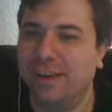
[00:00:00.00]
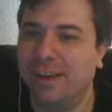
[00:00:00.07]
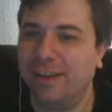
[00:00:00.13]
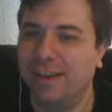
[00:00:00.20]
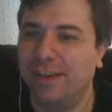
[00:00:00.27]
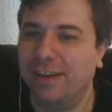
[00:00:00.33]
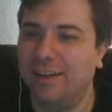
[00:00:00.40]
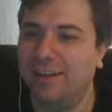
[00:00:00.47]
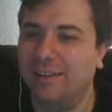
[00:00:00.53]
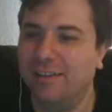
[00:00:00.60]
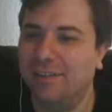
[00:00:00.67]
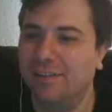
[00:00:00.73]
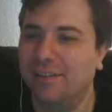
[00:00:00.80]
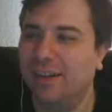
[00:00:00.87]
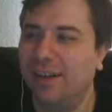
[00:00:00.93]
and
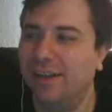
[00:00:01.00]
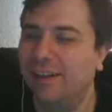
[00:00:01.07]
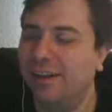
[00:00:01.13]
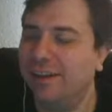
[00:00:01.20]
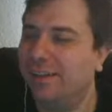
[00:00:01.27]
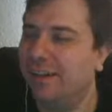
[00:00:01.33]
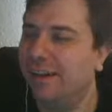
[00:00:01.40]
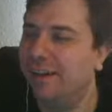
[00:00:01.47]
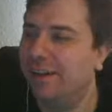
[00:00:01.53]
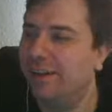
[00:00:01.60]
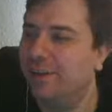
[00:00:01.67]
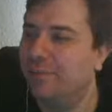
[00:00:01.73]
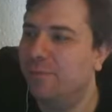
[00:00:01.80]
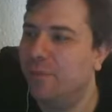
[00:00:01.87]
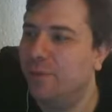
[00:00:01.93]
I like that
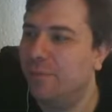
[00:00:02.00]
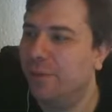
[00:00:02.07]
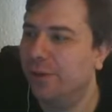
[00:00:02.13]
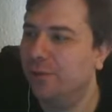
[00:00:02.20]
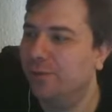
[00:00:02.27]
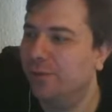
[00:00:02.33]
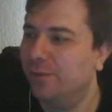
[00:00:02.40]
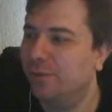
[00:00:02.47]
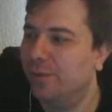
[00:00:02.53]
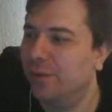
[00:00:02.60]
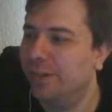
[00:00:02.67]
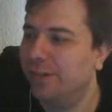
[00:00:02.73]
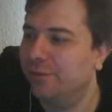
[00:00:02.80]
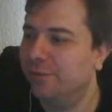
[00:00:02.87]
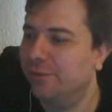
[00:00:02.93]
kind of more mushroom,
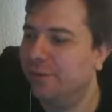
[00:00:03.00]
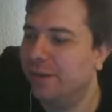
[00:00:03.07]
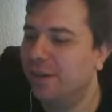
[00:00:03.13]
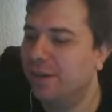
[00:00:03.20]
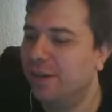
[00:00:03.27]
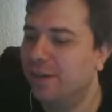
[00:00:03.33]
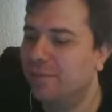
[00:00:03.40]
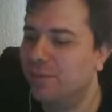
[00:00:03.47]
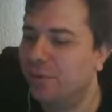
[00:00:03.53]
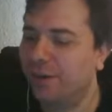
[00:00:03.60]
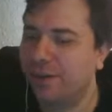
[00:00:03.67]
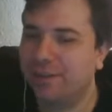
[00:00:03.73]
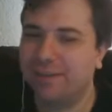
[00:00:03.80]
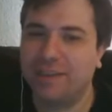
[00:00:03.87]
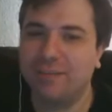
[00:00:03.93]
kind of more
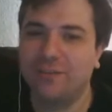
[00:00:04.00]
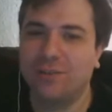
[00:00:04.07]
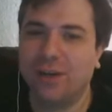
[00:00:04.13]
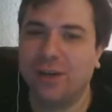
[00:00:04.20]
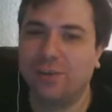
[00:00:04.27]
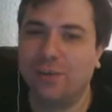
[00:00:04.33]
eccentric